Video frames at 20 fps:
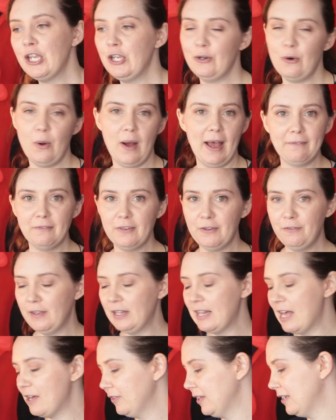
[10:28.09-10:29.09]
You don't have to
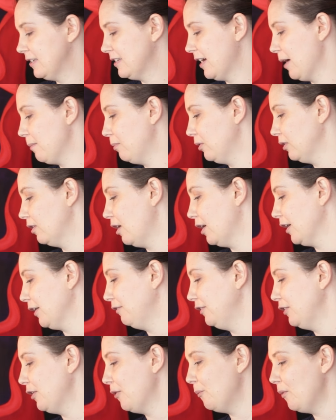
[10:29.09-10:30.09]
fill out the entire book log
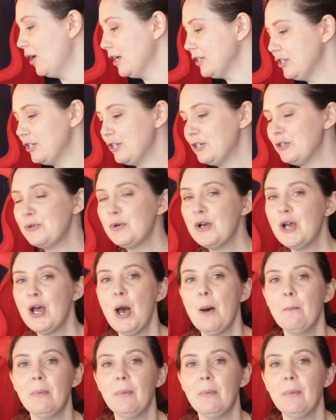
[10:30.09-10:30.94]
if you don't want to,